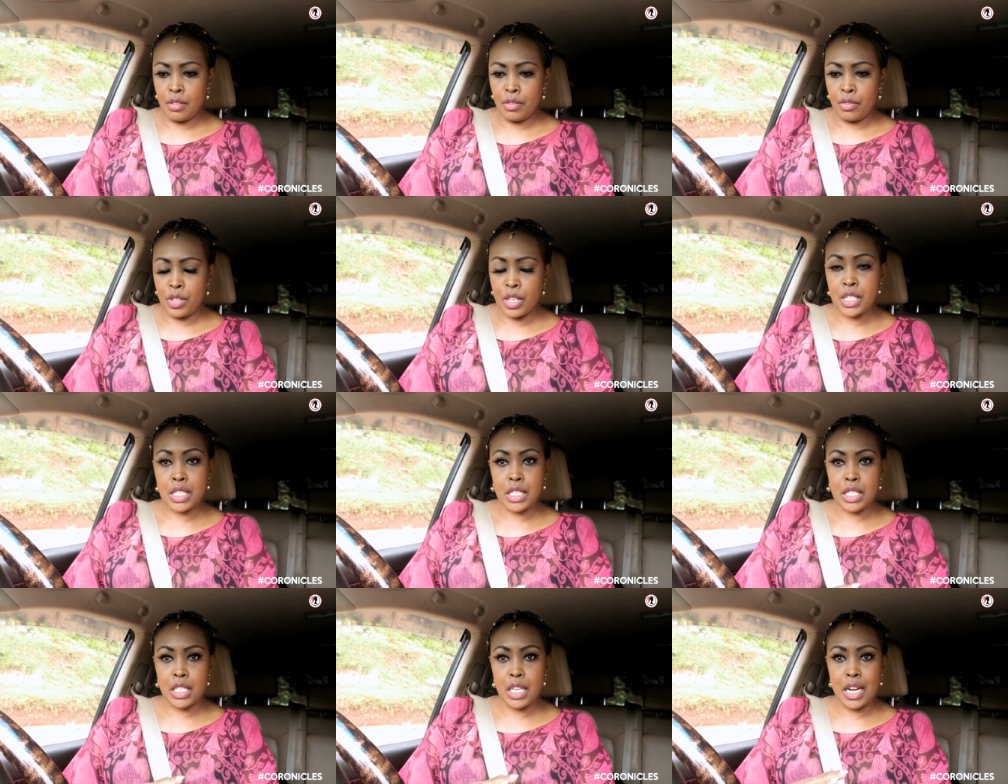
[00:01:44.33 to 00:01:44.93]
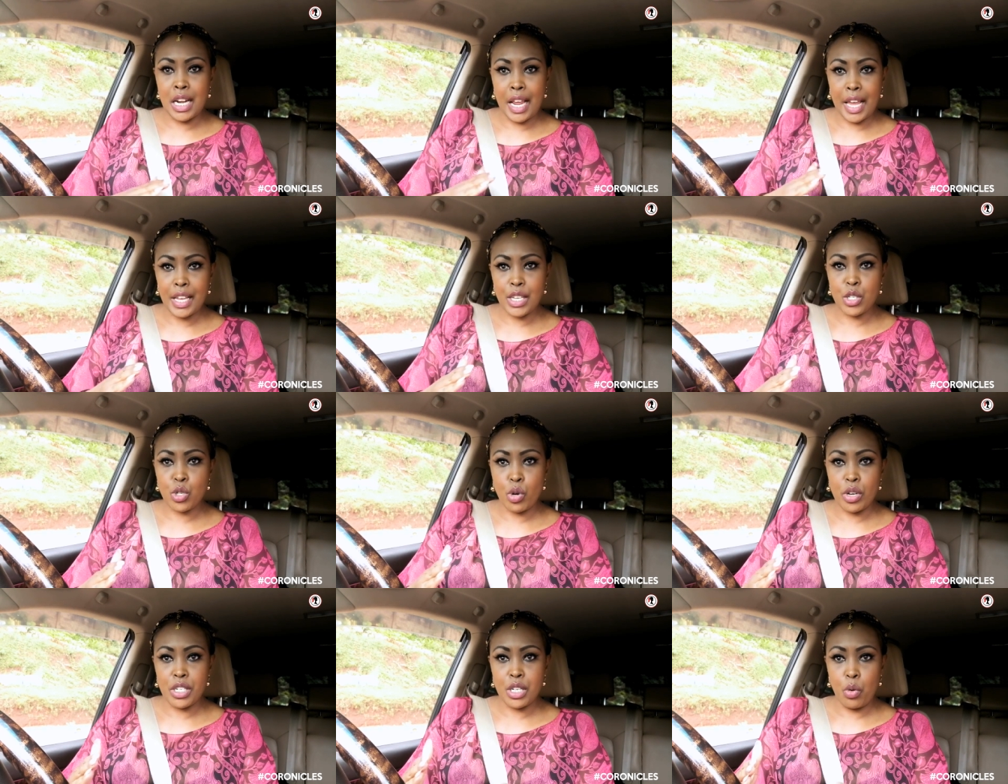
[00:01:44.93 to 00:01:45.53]
this the
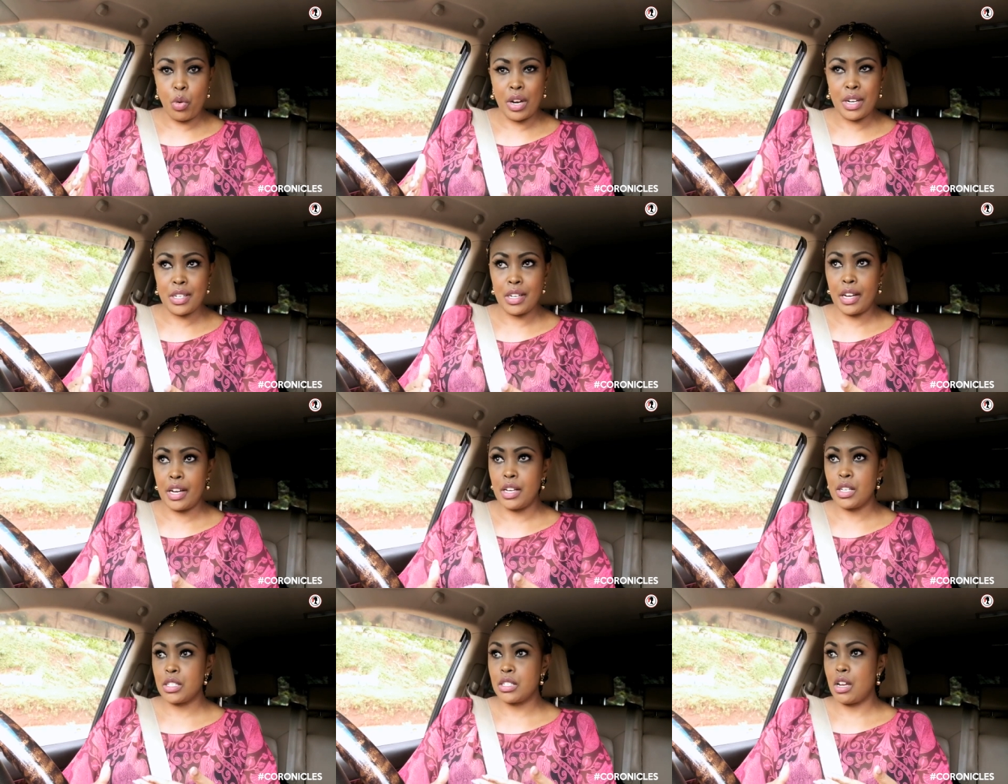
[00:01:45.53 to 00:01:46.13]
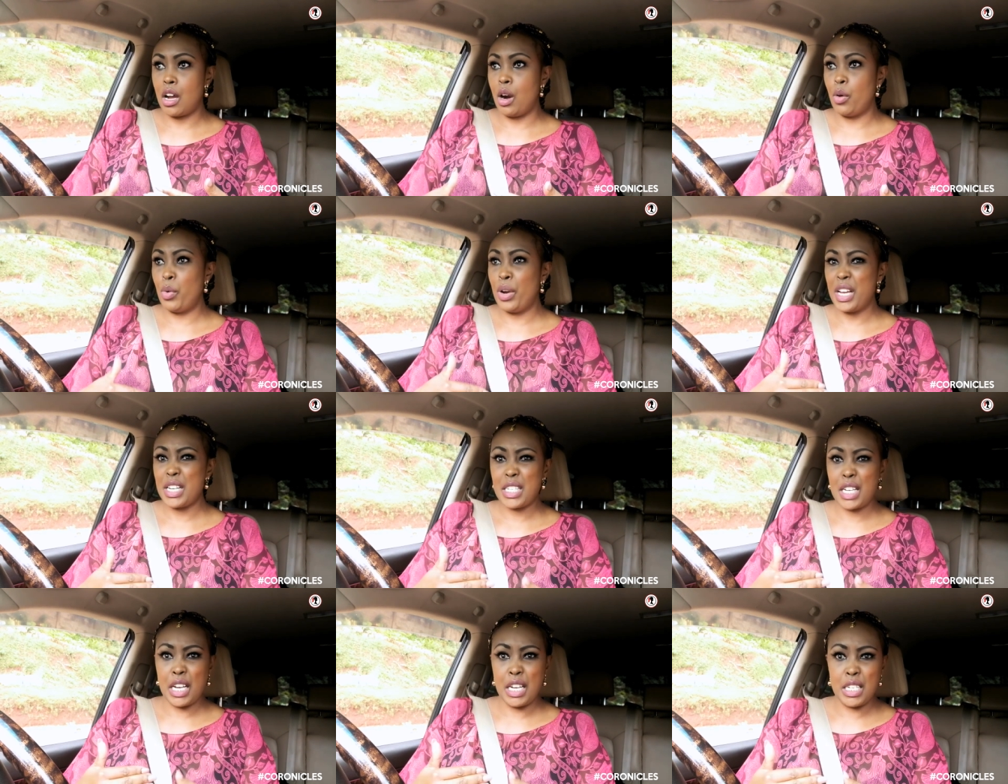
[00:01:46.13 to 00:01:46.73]
next 21 days are we
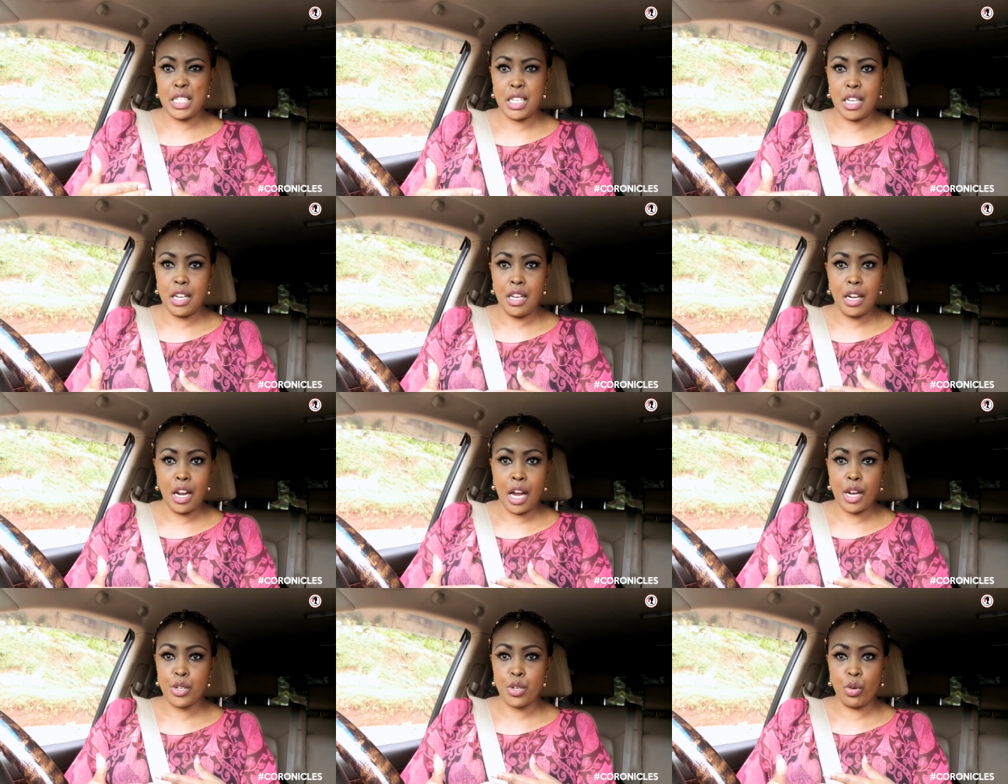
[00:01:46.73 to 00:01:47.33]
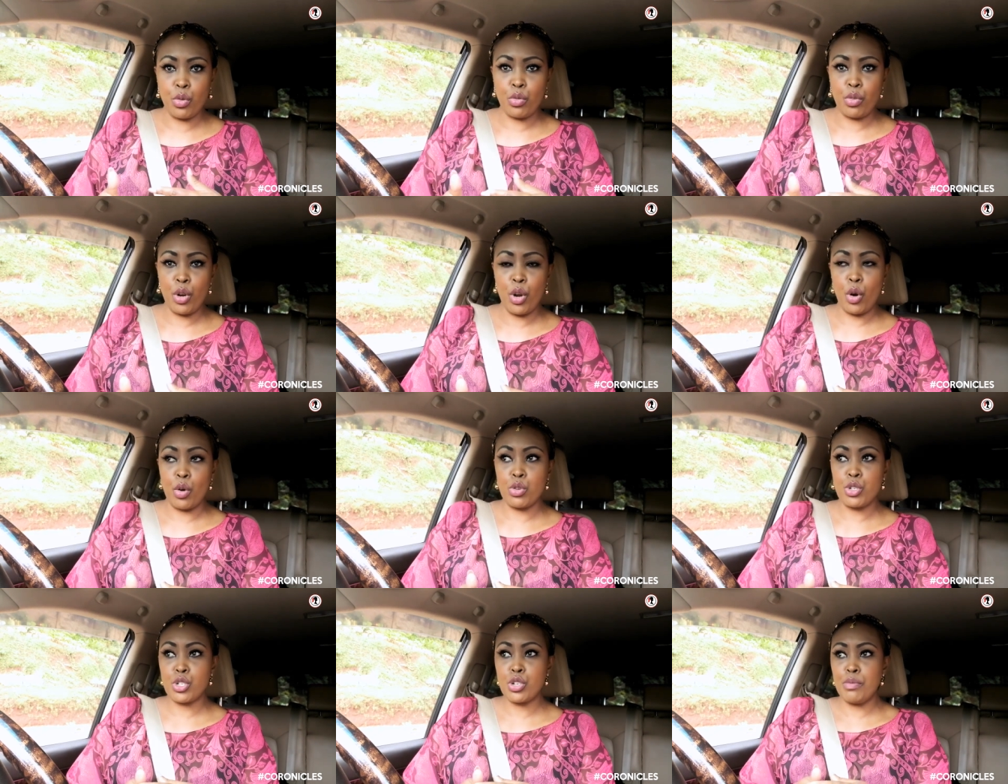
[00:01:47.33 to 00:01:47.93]
at 18 i don't
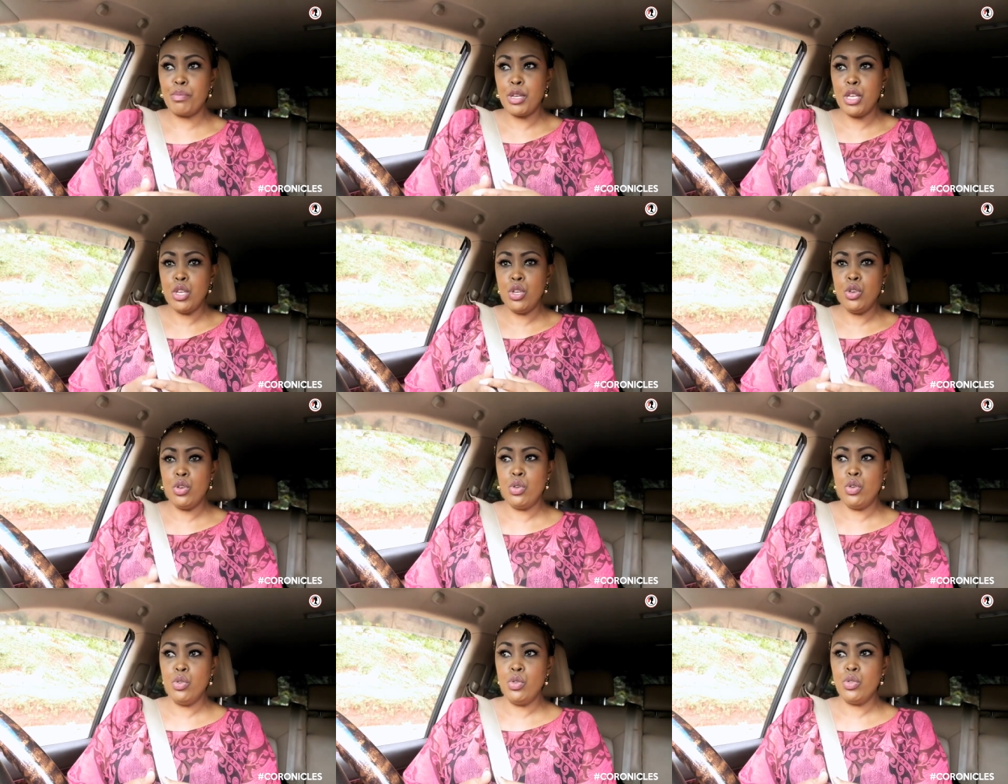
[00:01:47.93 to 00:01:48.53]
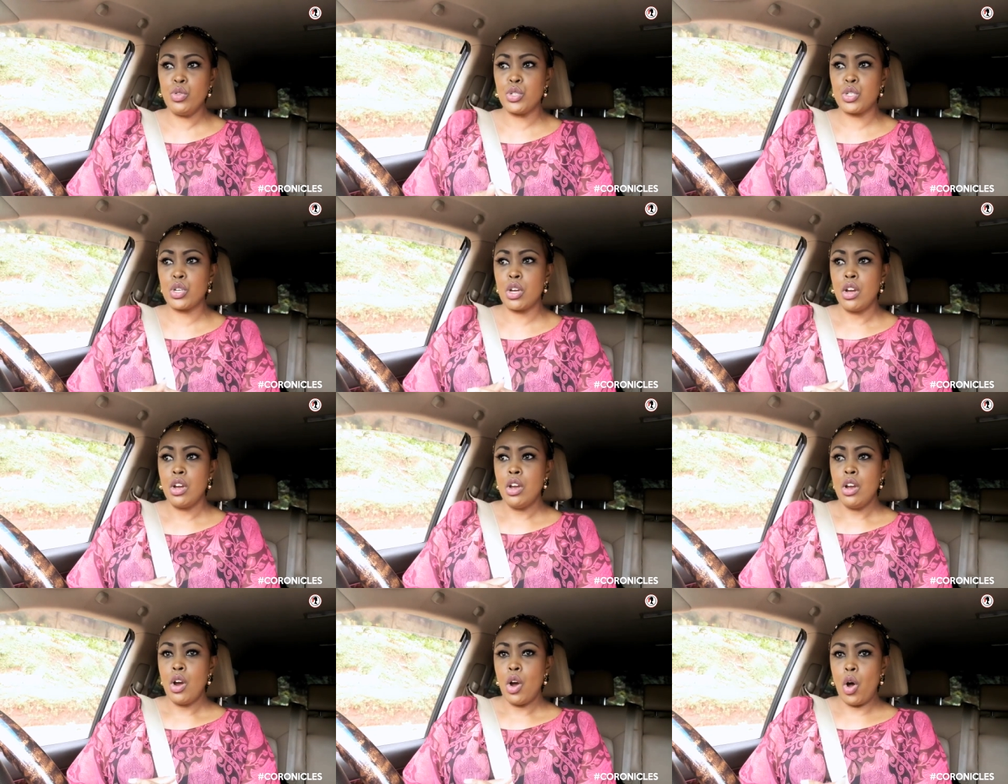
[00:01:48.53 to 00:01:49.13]
know should be used
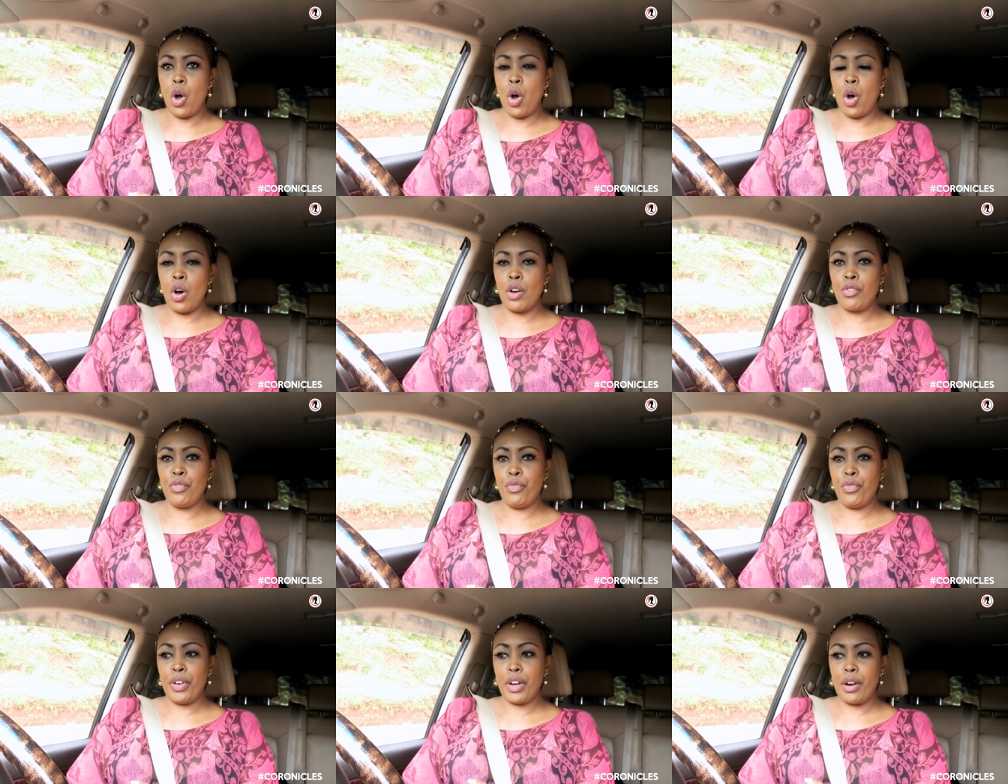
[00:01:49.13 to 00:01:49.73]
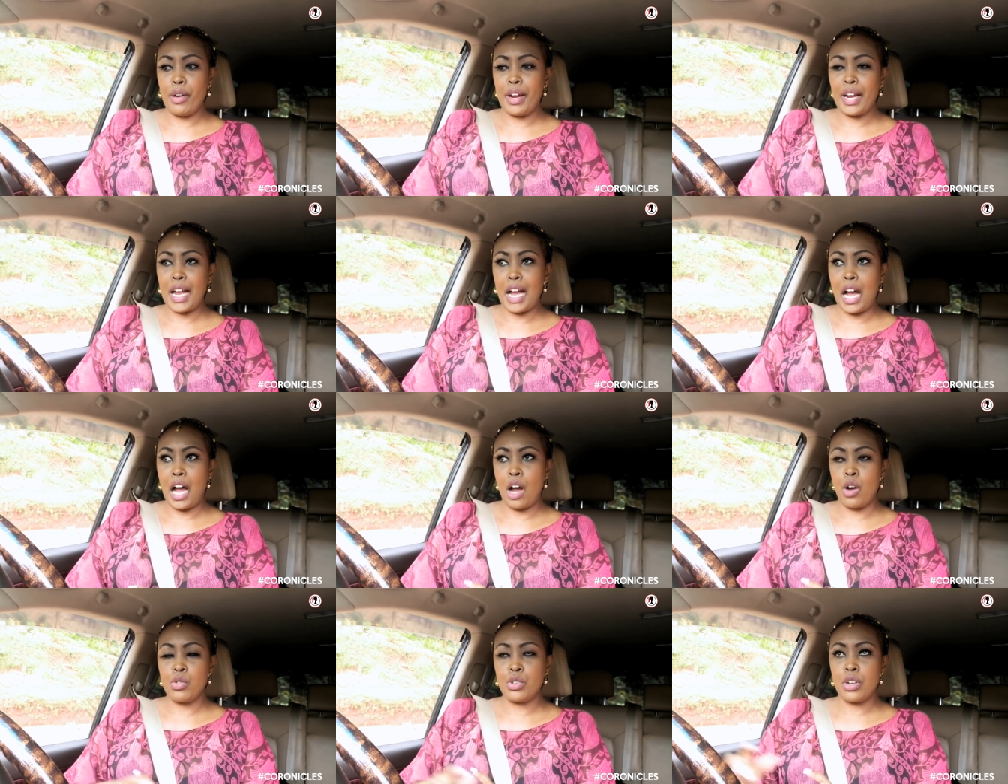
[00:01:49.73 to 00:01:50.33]
on figuring
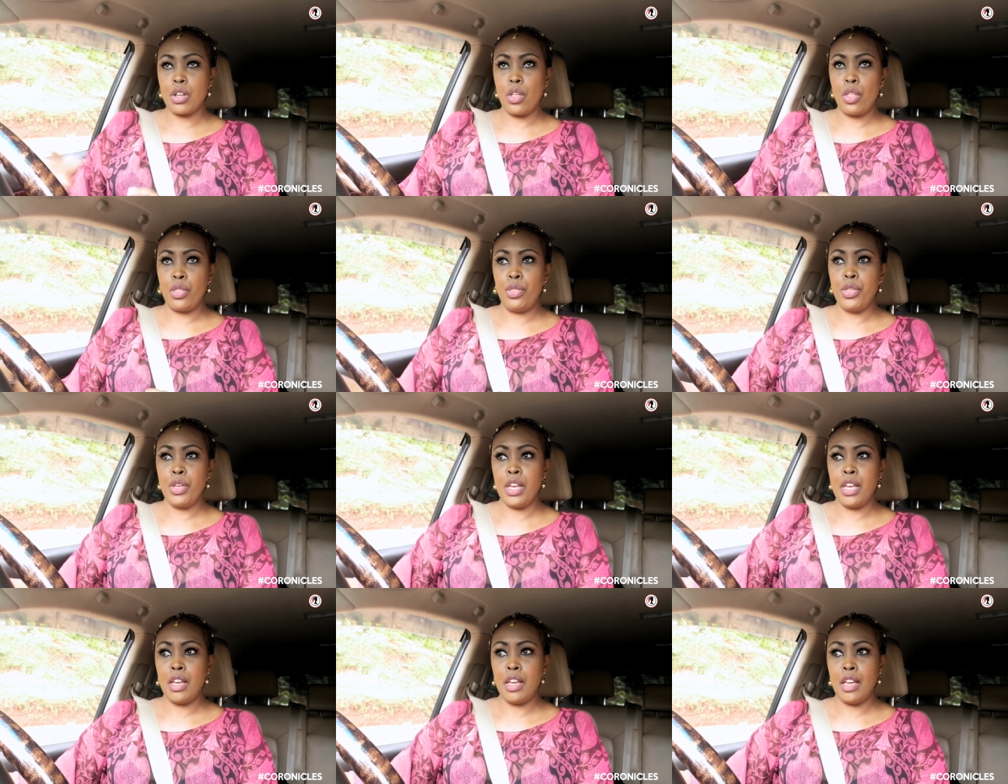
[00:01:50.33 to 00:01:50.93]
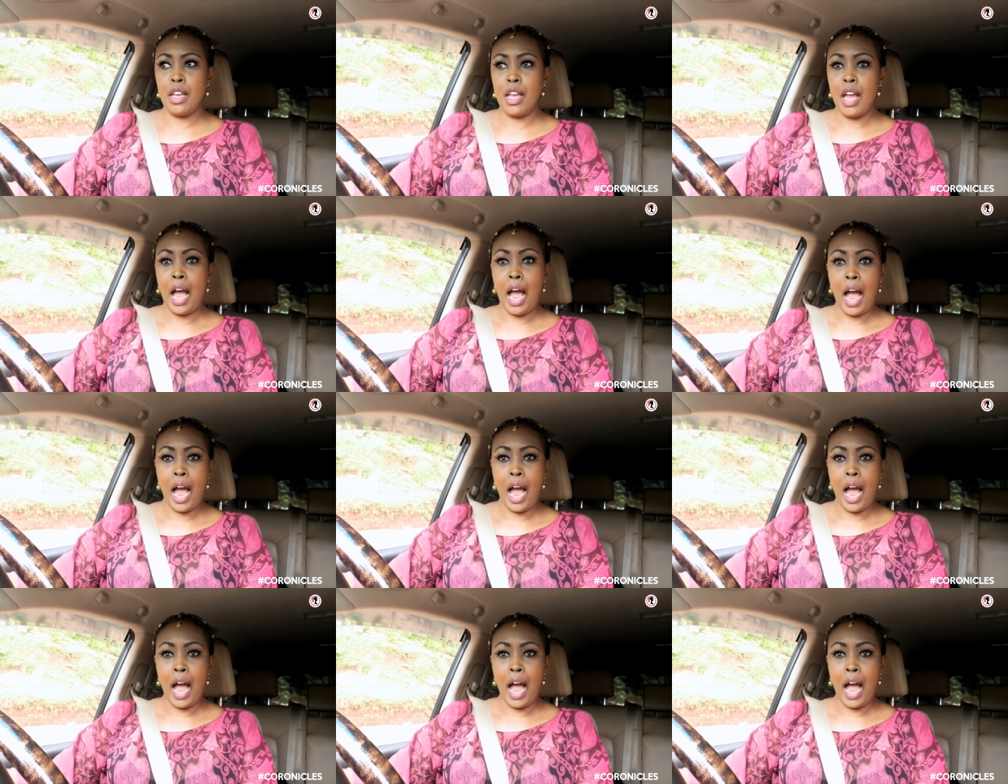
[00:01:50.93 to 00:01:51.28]
out the